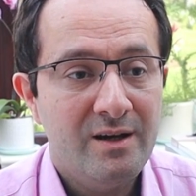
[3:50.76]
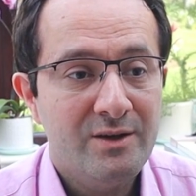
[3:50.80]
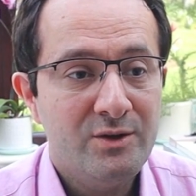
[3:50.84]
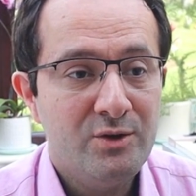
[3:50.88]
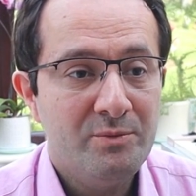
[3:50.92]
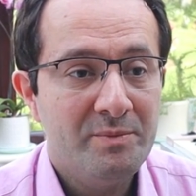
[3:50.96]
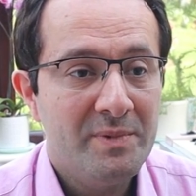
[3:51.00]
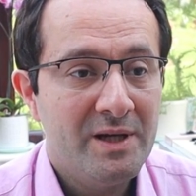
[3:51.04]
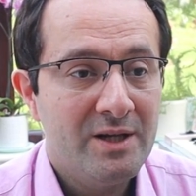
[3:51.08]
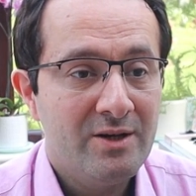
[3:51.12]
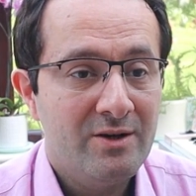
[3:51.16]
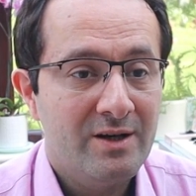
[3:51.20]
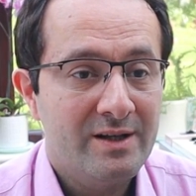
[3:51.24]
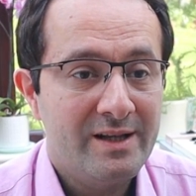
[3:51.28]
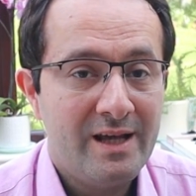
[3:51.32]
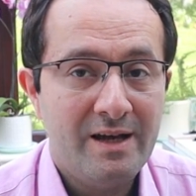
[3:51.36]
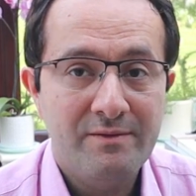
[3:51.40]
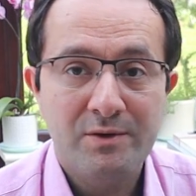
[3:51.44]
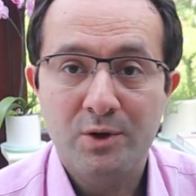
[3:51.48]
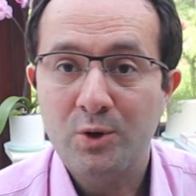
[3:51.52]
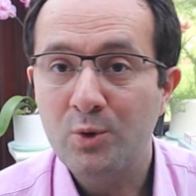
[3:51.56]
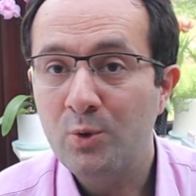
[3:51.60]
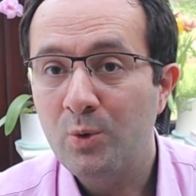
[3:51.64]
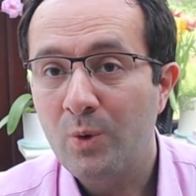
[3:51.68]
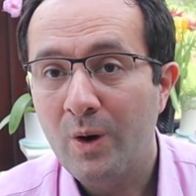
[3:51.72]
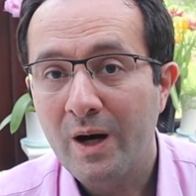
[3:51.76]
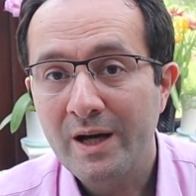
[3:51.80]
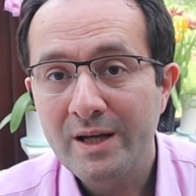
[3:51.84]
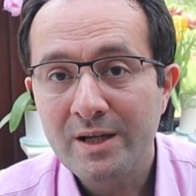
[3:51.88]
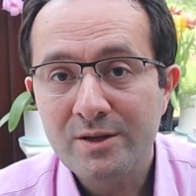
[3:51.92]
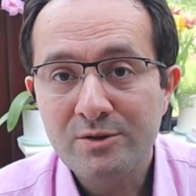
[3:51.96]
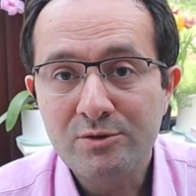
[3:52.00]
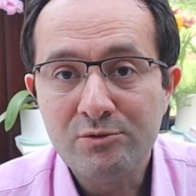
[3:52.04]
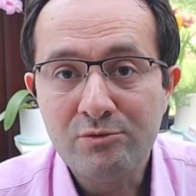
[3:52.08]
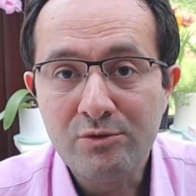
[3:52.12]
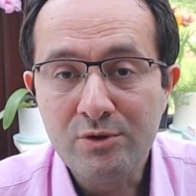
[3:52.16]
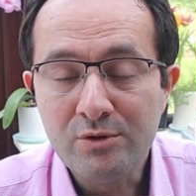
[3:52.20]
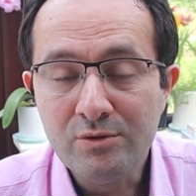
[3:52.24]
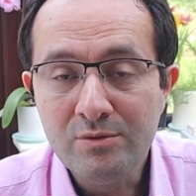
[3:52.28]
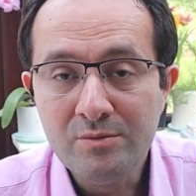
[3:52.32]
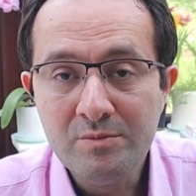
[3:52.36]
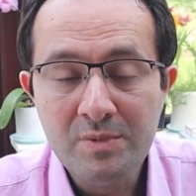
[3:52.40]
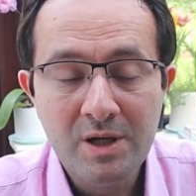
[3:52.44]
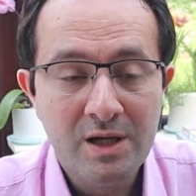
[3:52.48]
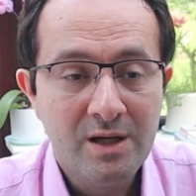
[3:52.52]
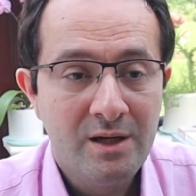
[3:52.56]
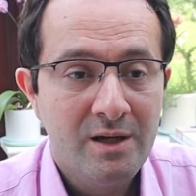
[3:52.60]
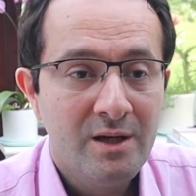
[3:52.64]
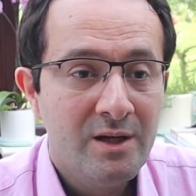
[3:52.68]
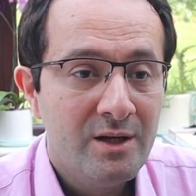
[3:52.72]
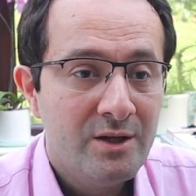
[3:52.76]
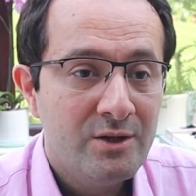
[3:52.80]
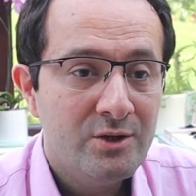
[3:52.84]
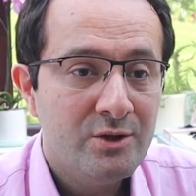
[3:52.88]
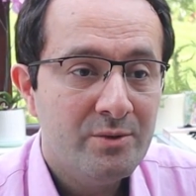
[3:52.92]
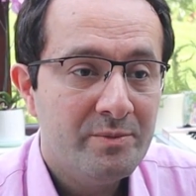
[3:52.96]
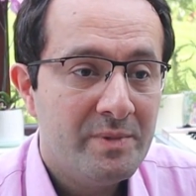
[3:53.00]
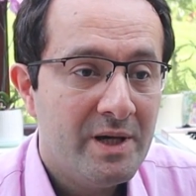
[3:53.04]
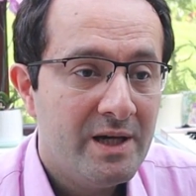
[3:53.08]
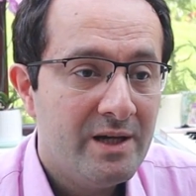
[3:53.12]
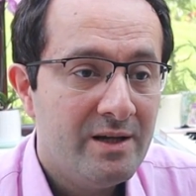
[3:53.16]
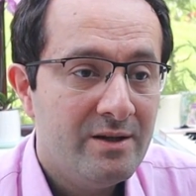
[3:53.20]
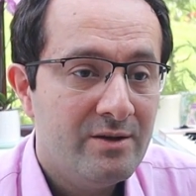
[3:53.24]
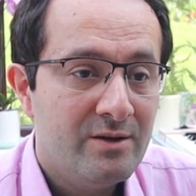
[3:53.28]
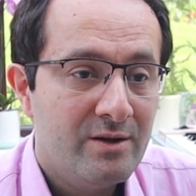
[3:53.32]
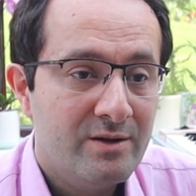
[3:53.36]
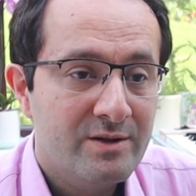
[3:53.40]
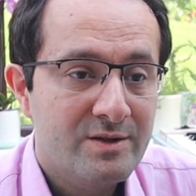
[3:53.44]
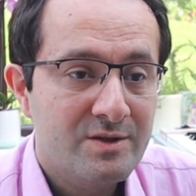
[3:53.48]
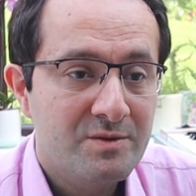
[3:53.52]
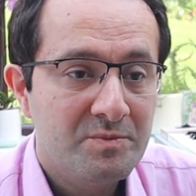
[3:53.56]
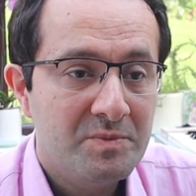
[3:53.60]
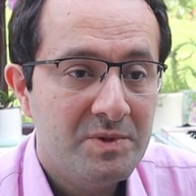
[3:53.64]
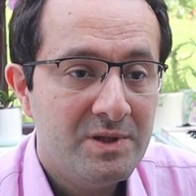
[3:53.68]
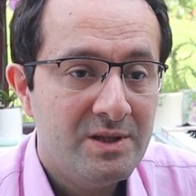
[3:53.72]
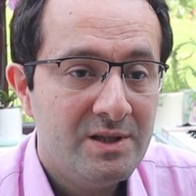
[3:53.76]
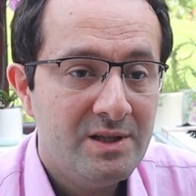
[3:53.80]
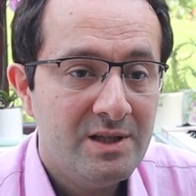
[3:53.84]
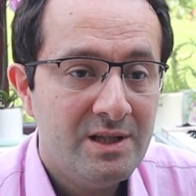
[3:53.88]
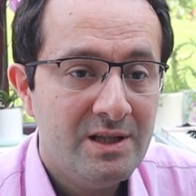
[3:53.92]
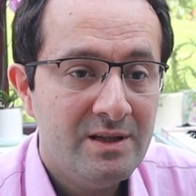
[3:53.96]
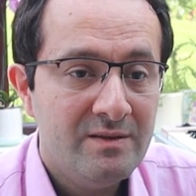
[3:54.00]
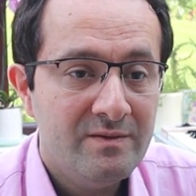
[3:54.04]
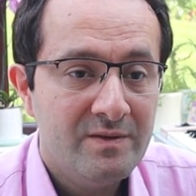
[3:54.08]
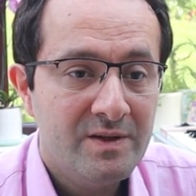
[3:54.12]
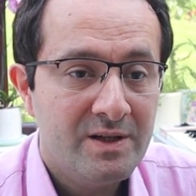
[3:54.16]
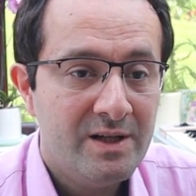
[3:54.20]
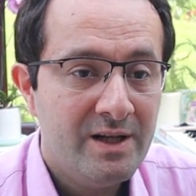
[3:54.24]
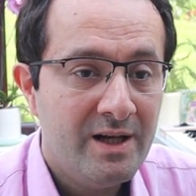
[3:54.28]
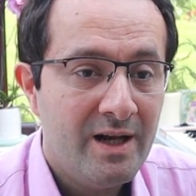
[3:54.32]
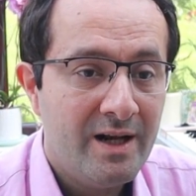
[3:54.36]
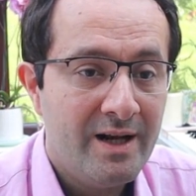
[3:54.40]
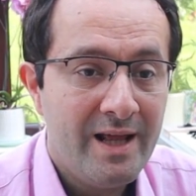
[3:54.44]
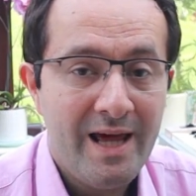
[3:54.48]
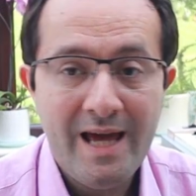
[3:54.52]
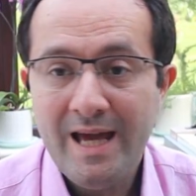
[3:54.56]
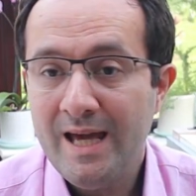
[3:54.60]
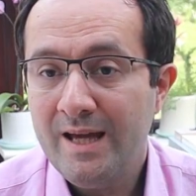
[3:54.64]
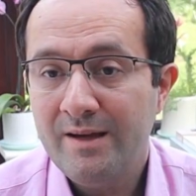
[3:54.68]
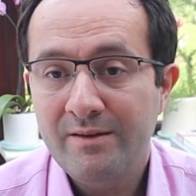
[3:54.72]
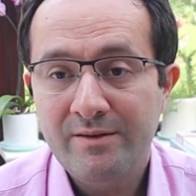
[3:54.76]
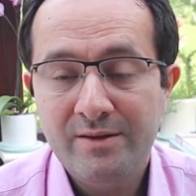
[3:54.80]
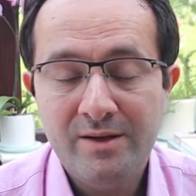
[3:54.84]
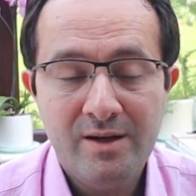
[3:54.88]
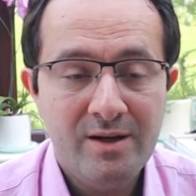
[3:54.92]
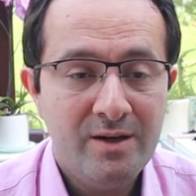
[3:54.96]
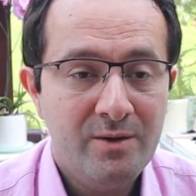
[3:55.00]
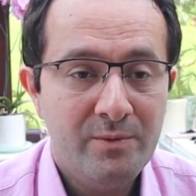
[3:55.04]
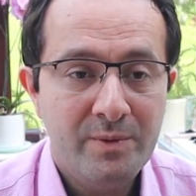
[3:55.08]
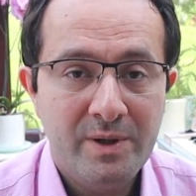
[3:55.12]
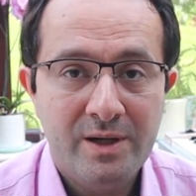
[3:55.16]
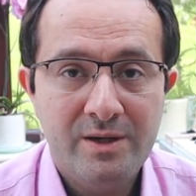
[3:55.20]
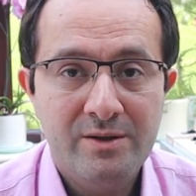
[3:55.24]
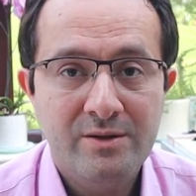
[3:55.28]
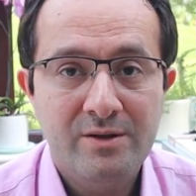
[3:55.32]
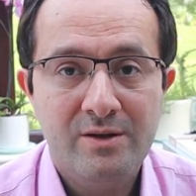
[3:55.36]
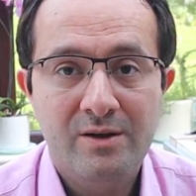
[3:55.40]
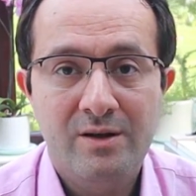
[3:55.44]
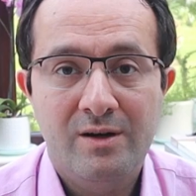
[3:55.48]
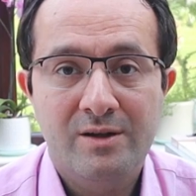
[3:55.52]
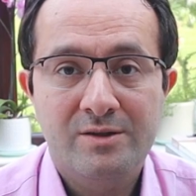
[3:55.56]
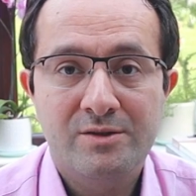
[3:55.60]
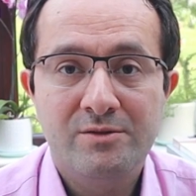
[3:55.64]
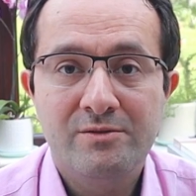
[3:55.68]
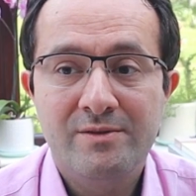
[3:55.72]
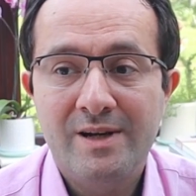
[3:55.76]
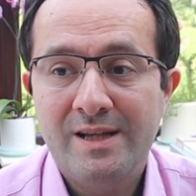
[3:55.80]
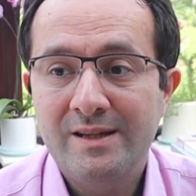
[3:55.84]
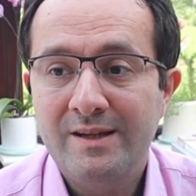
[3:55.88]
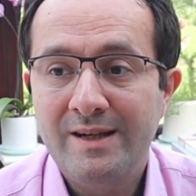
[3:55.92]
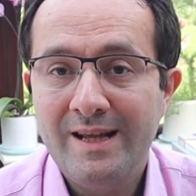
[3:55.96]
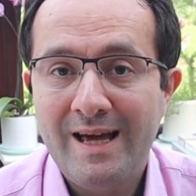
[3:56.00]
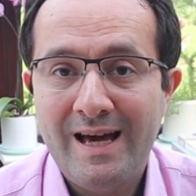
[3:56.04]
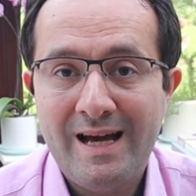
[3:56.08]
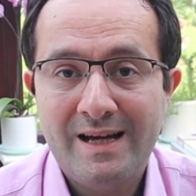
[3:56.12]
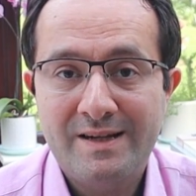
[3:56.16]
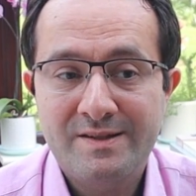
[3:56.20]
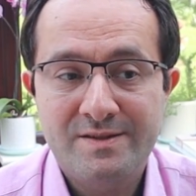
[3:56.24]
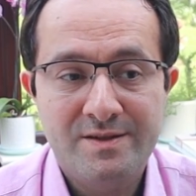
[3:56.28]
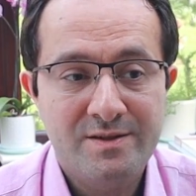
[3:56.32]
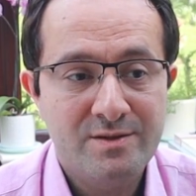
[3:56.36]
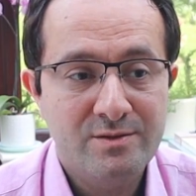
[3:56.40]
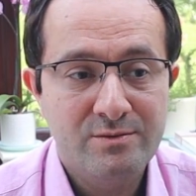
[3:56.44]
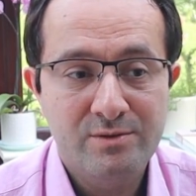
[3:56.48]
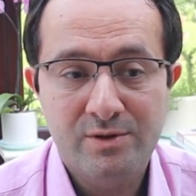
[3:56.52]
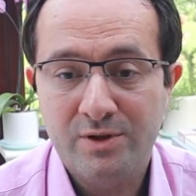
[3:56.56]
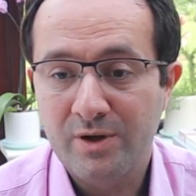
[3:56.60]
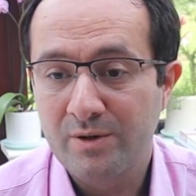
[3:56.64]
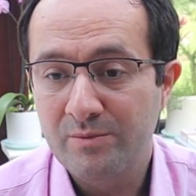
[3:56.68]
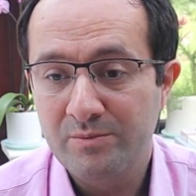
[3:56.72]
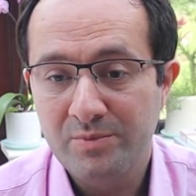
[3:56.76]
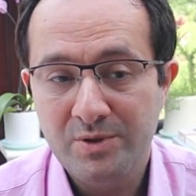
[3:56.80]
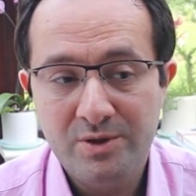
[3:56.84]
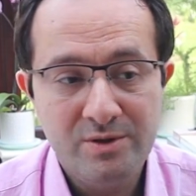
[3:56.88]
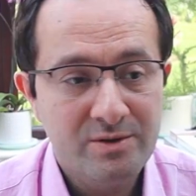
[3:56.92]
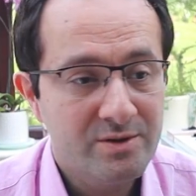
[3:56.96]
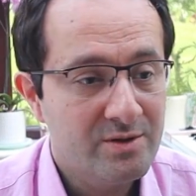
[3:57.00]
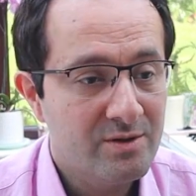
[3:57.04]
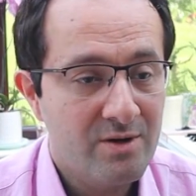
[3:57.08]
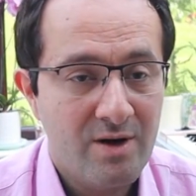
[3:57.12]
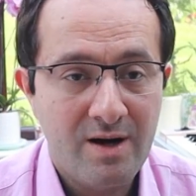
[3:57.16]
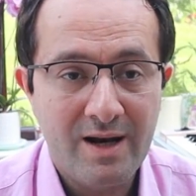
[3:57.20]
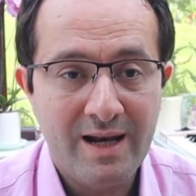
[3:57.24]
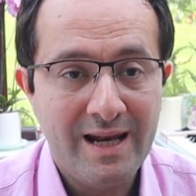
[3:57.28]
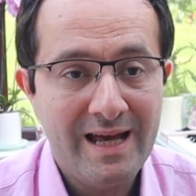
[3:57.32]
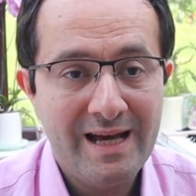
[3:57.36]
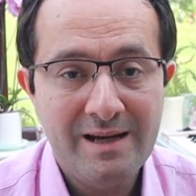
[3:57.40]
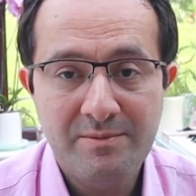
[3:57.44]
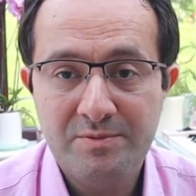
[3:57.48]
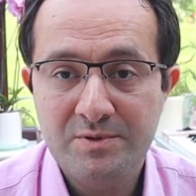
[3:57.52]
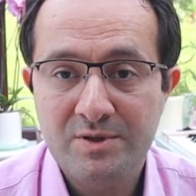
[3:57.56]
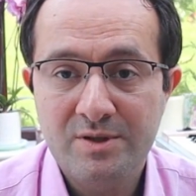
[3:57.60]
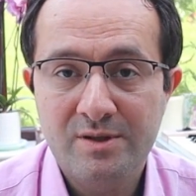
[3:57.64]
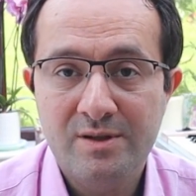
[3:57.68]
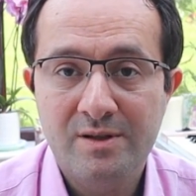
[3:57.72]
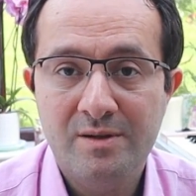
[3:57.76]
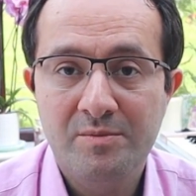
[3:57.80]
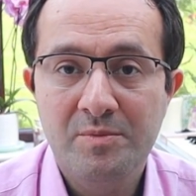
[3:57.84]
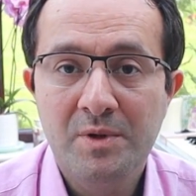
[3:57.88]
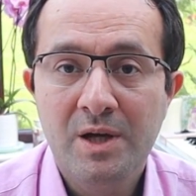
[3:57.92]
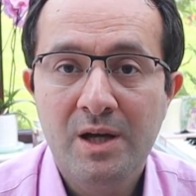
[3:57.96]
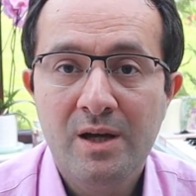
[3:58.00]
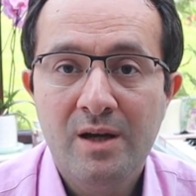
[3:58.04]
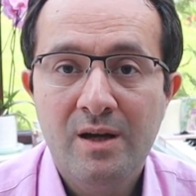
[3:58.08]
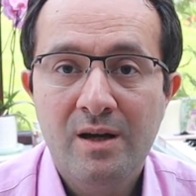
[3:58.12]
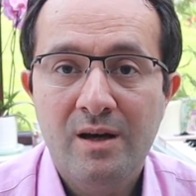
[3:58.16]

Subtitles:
you may not have a quiet room, you may not be even in an area where you got readily access to a computer or a laptop,